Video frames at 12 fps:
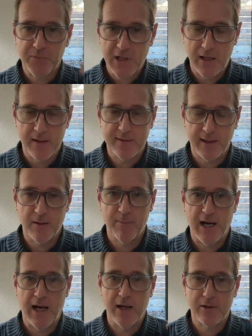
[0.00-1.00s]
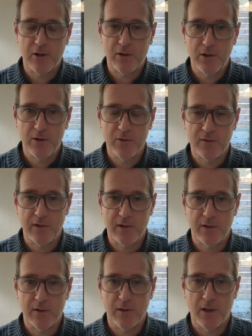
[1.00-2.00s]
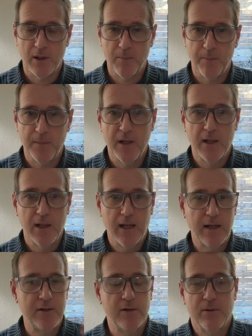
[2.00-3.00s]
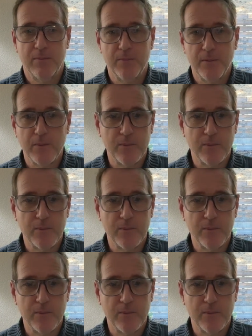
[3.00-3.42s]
kind of think about how you're using, how you're